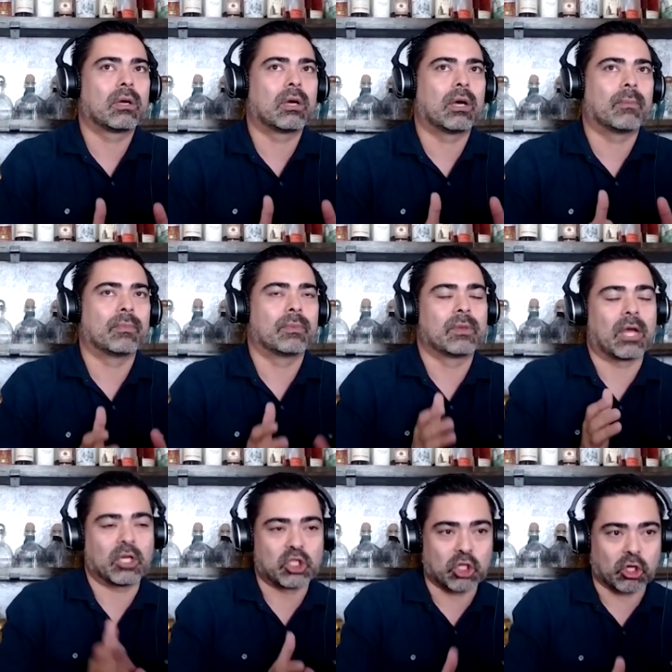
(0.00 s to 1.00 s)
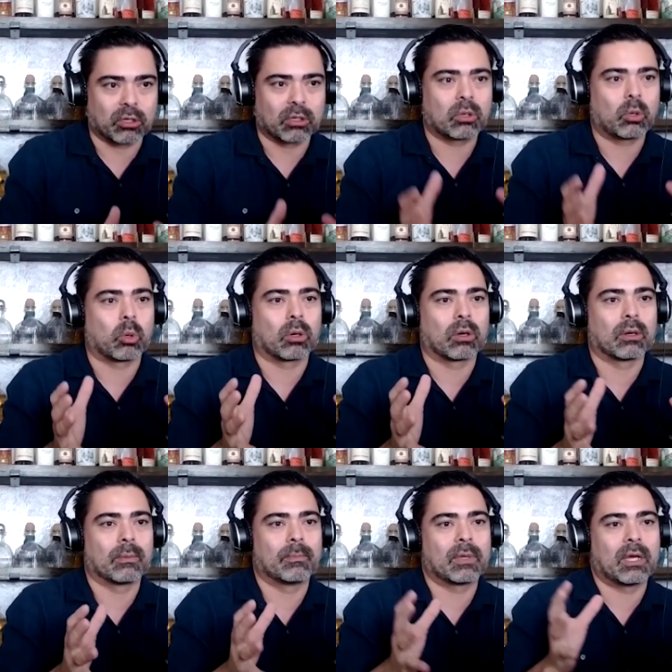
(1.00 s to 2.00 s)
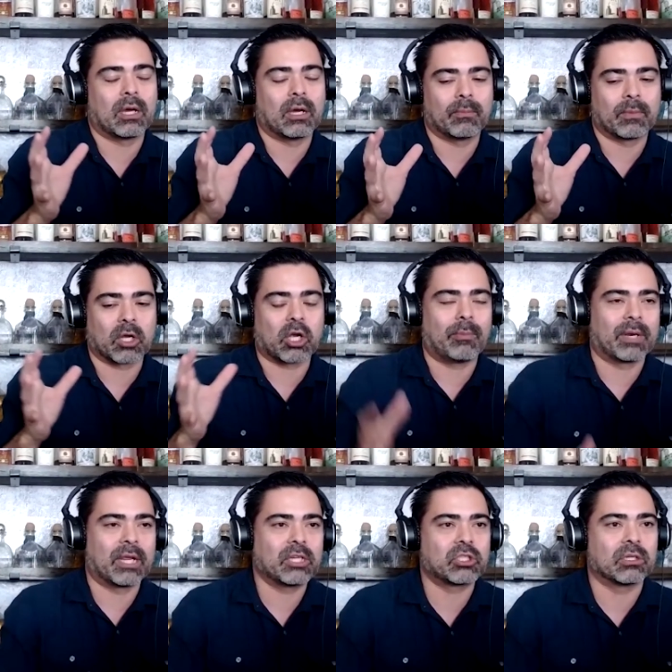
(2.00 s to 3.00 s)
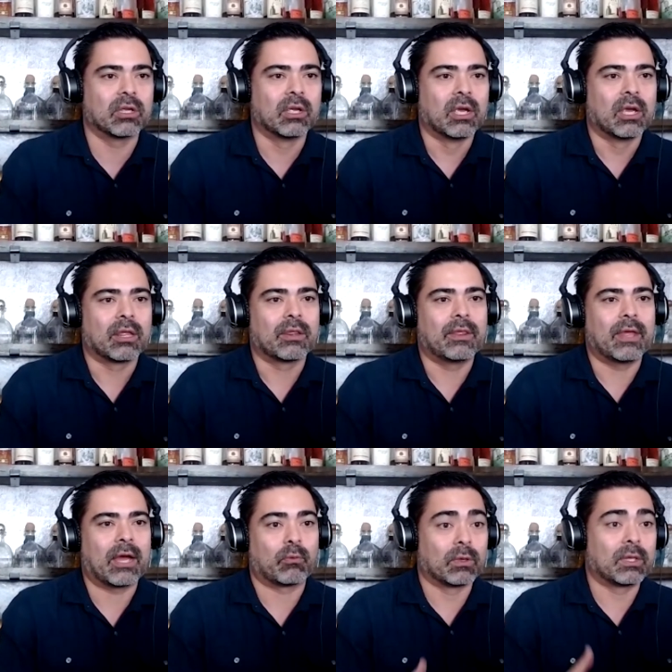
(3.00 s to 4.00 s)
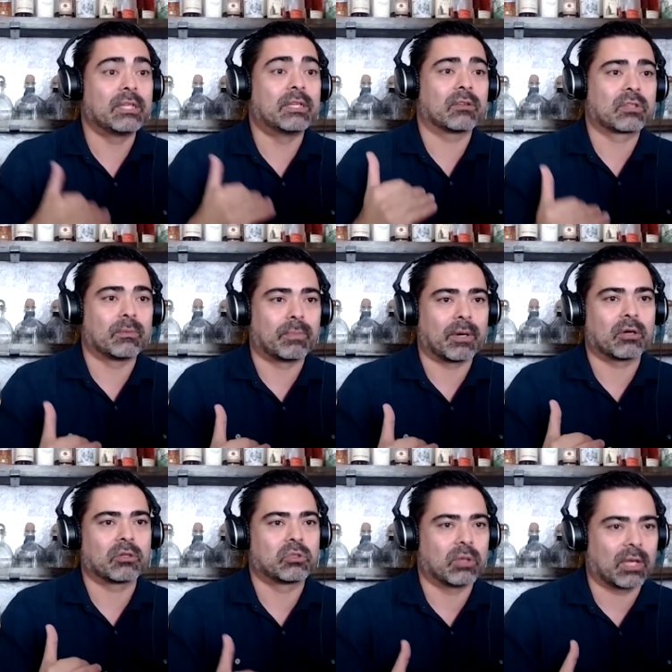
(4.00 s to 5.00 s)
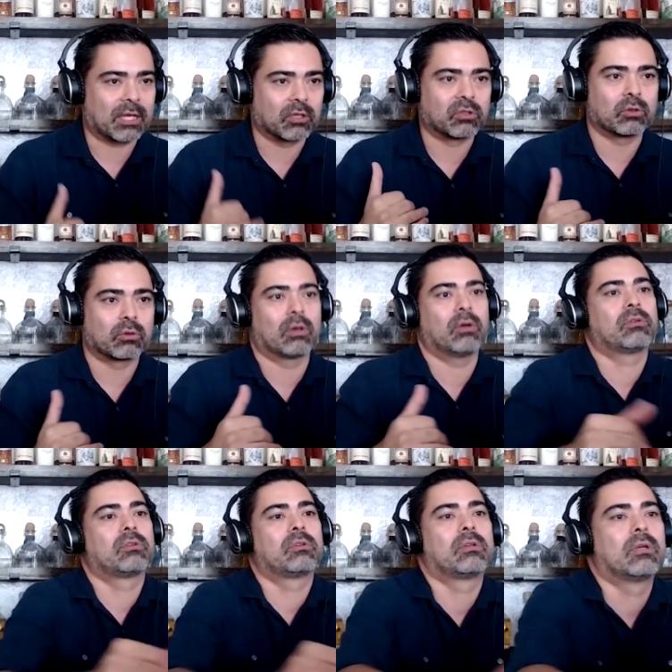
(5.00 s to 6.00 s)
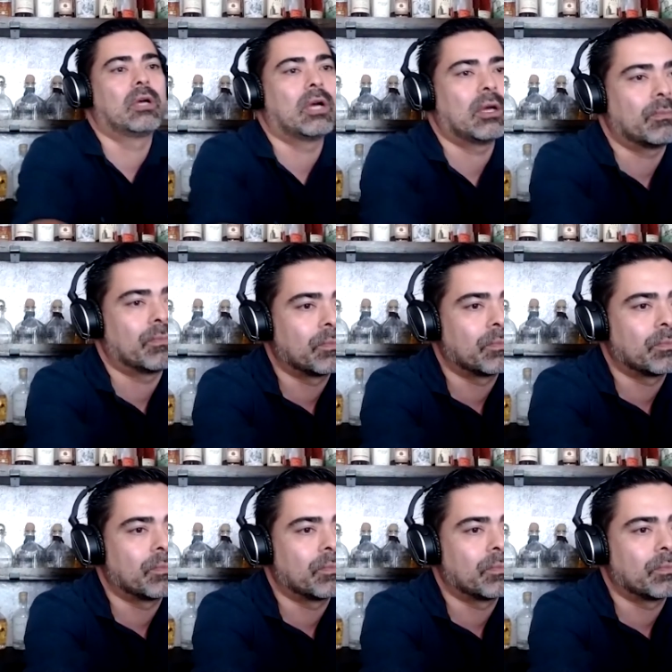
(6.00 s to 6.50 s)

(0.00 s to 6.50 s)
Um, non-sugar or um, a combination that really does compare to like a sucrose? Um,